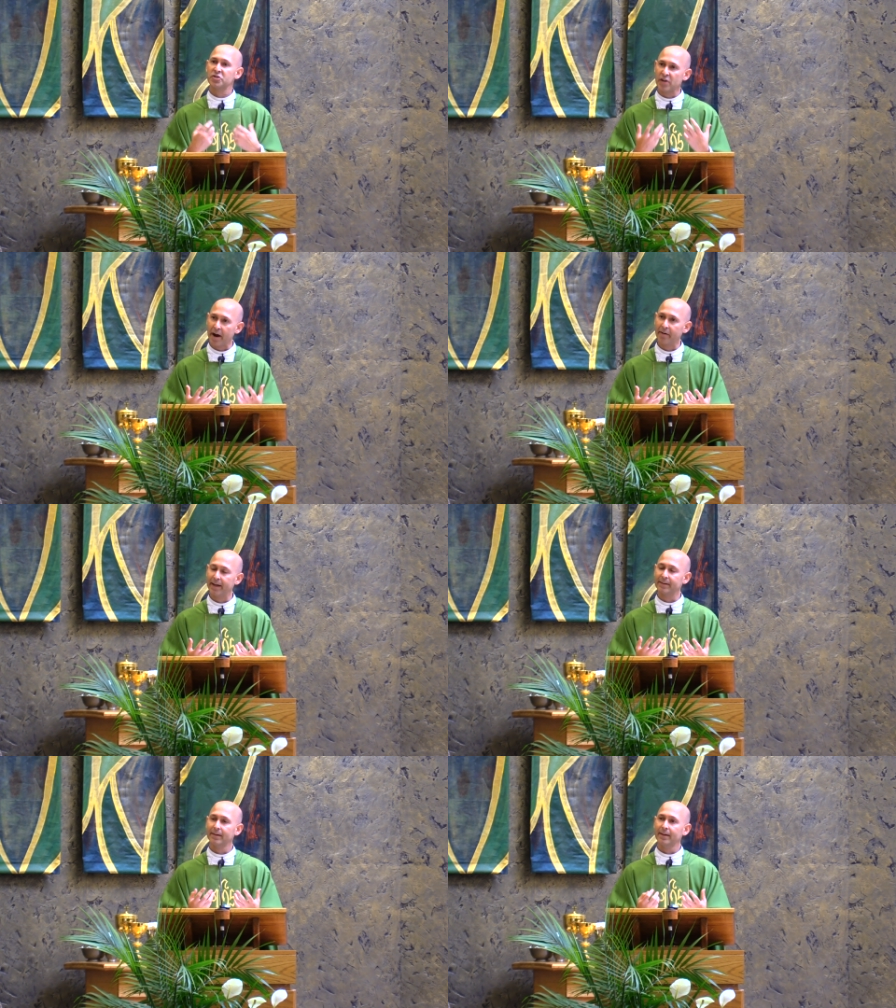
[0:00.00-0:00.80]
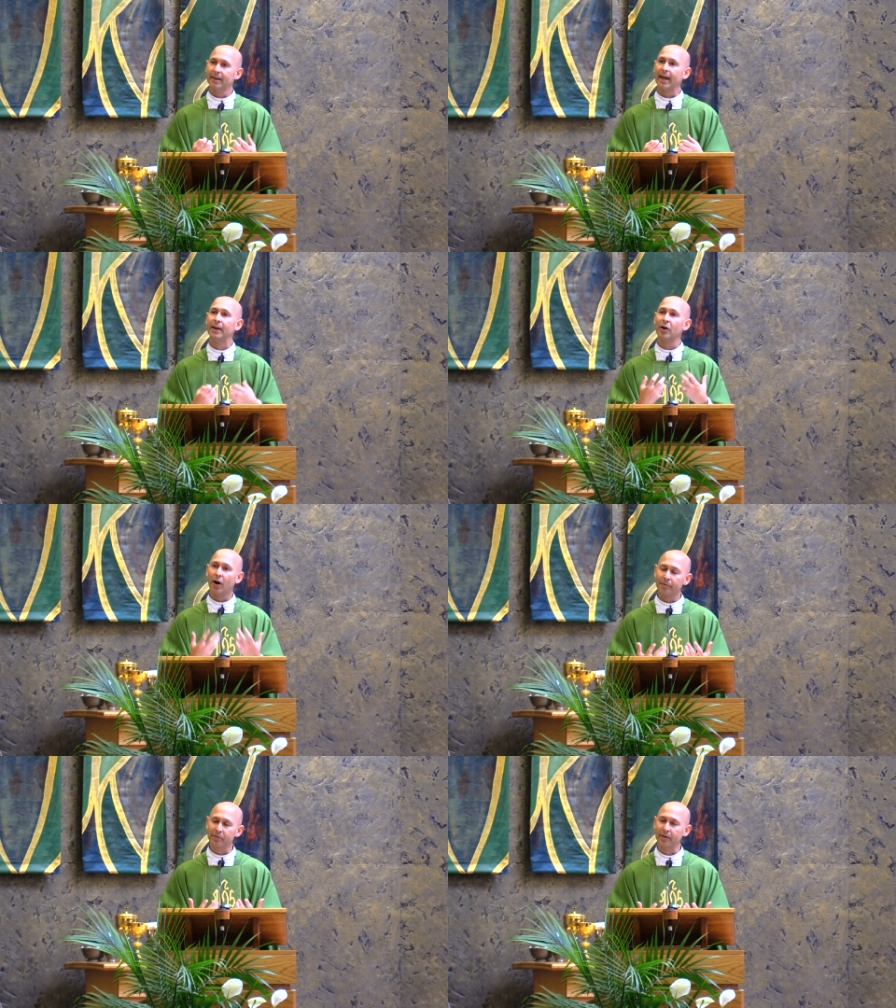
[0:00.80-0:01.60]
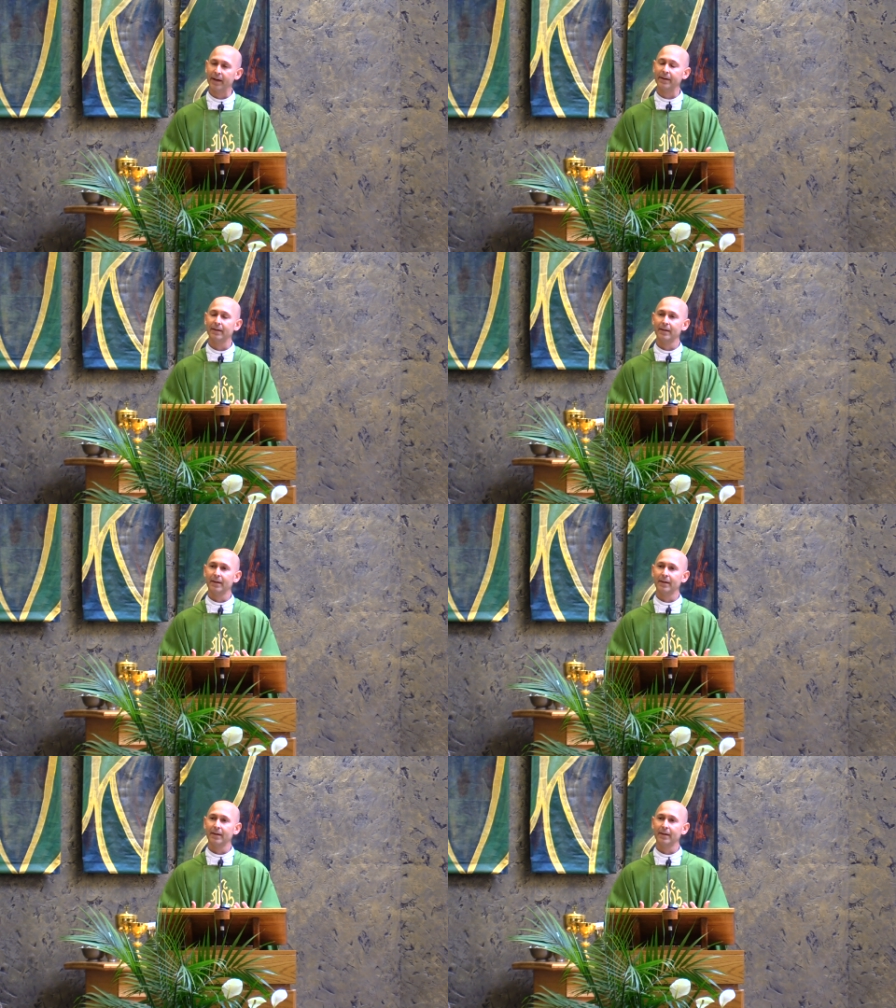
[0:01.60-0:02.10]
share it and offer it